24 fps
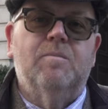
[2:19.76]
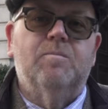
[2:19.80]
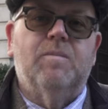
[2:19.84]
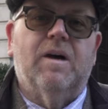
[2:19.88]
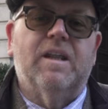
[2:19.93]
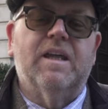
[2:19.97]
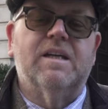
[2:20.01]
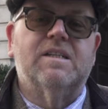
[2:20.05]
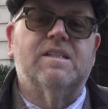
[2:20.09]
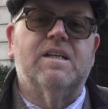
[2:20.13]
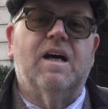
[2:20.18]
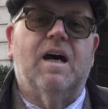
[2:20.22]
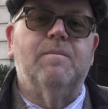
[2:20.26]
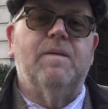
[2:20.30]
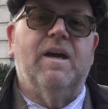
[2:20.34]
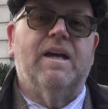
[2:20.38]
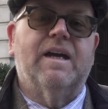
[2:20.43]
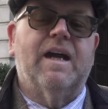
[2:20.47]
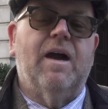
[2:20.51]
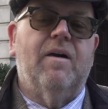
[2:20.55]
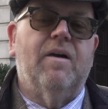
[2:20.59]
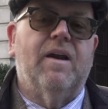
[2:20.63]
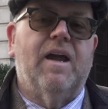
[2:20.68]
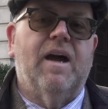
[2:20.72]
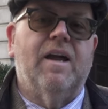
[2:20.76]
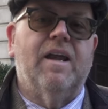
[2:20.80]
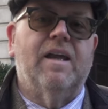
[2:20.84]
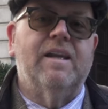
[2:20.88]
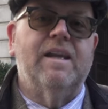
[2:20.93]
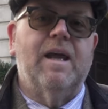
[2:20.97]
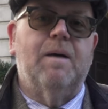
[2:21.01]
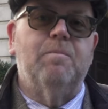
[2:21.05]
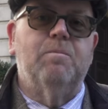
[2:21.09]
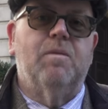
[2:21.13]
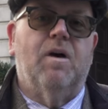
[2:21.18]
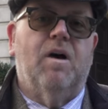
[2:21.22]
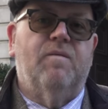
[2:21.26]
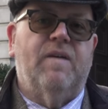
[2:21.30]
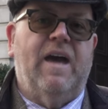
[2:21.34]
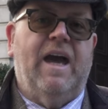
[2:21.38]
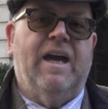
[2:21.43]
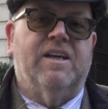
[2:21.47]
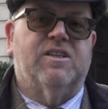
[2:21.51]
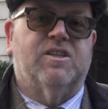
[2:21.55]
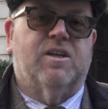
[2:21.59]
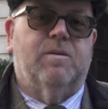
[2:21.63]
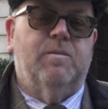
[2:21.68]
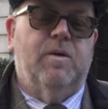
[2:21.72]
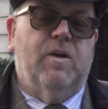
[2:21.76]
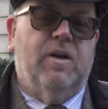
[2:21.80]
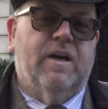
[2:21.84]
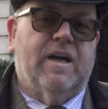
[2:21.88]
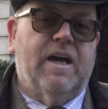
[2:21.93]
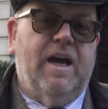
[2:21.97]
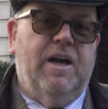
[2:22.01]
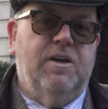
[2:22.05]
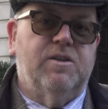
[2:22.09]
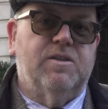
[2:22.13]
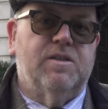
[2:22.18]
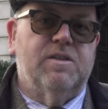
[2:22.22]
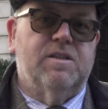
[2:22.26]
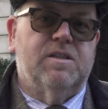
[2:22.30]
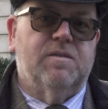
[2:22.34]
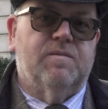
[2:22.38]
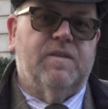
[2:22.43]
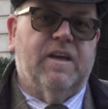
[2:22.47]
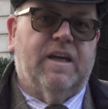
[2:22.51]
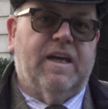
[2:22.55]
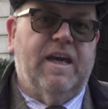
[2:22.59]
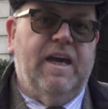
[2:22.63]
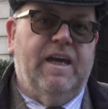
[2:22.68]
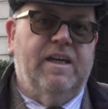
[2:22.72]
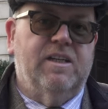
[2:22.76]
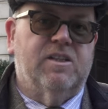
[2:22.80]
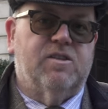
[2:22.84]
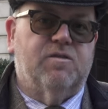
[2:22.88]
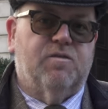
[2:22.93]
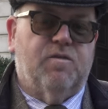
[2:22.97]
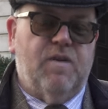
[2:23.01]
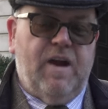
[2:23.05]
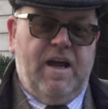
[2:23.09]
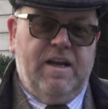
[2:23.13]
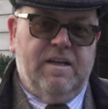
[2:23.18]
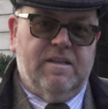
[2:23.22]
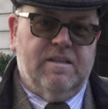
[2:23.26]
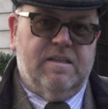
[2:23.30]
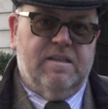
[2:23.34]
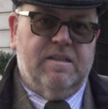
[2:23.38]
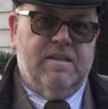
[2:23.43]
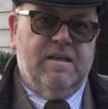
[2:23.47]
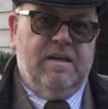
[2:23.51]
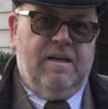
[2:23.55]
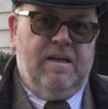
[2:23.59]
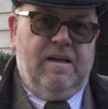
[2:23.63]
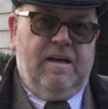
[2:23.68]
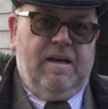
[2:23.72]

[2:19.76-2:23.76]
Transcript: By this time, he carried out a number of excommunications of the king's friends,